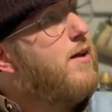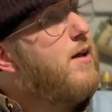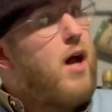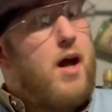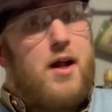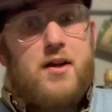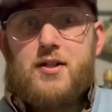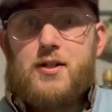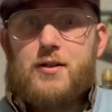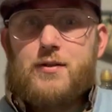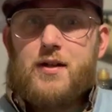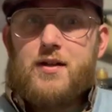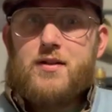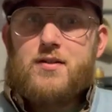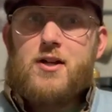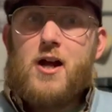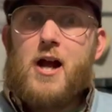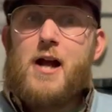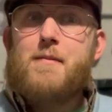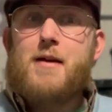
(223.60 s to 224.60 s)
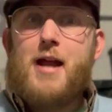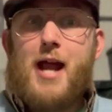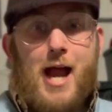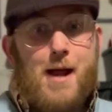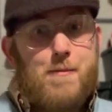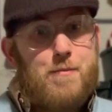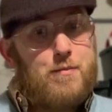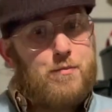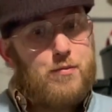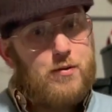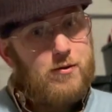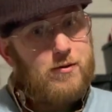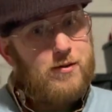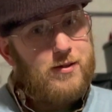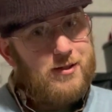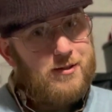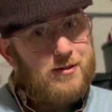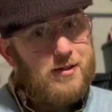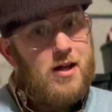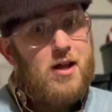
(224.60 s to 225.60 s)
Until next time, happy
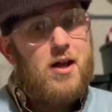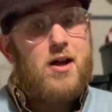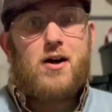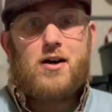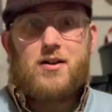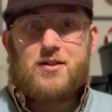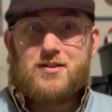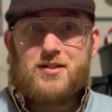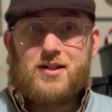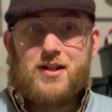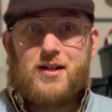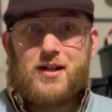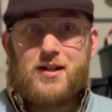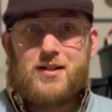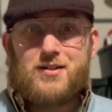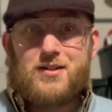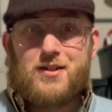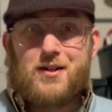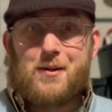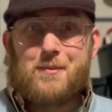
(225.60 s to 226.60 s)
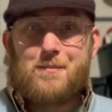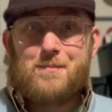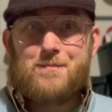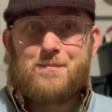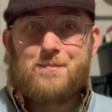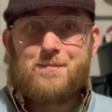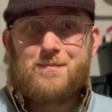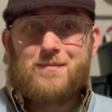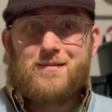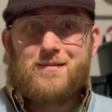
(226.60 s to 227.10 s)
brewing. I'll see you next time.